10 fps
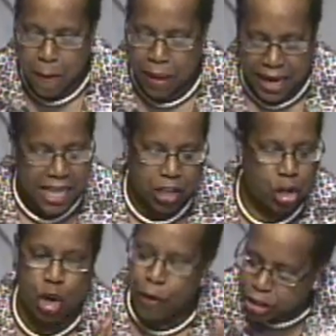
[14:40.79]
but as a
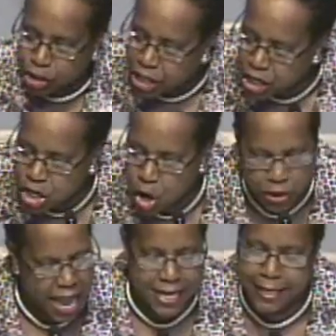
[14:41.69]
Christian, you
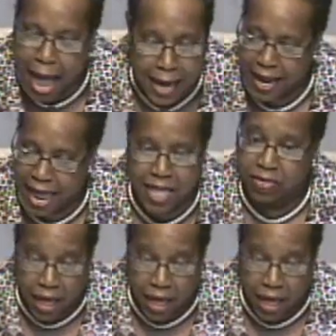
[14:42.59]
cannot hate